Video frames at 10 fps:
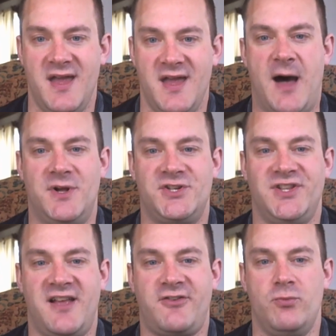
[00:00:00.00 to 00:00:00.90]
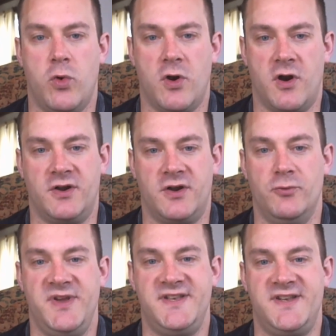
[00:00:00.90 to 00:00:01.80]
How much less work
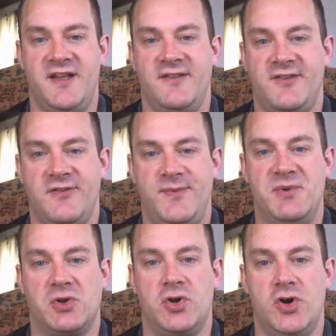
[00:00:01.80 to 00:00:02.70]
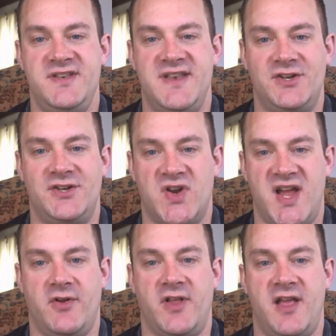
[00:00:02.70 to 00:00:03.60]
would be done since people could not
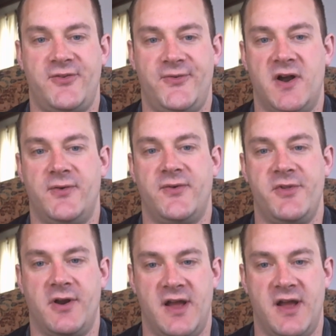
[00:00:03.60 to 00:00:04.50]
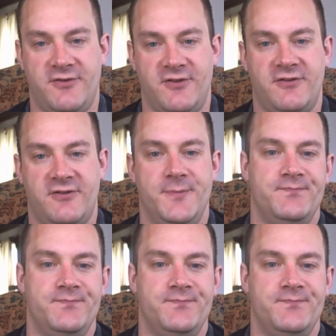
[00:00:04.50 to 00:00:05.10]
travel as far from their houses?